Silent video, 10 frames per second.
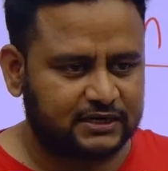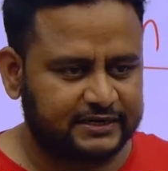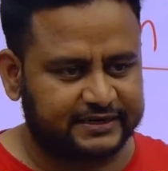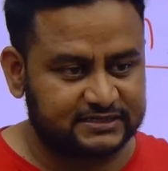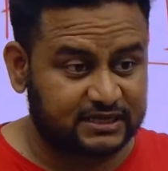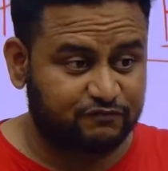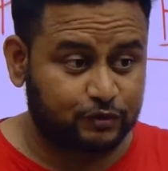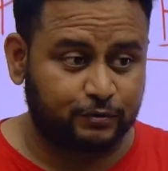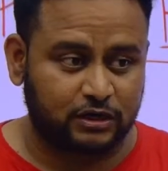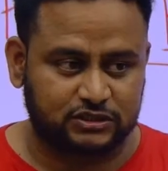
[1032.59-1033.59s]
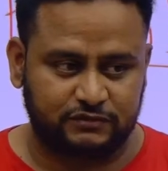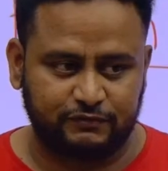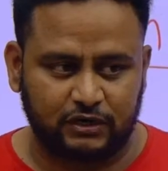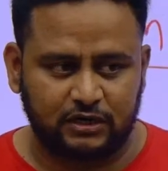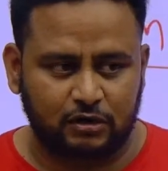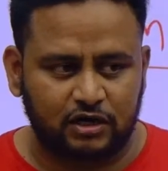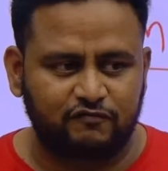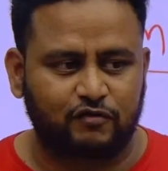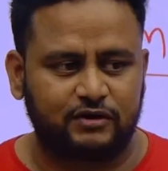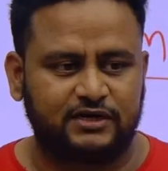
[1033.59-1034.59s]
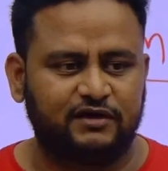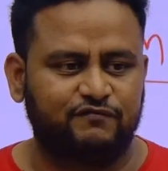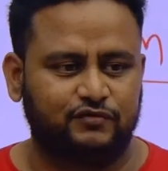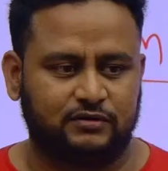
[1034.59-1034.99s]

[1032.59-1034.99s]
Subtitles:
Increase the food production. We want lot of quantity of food.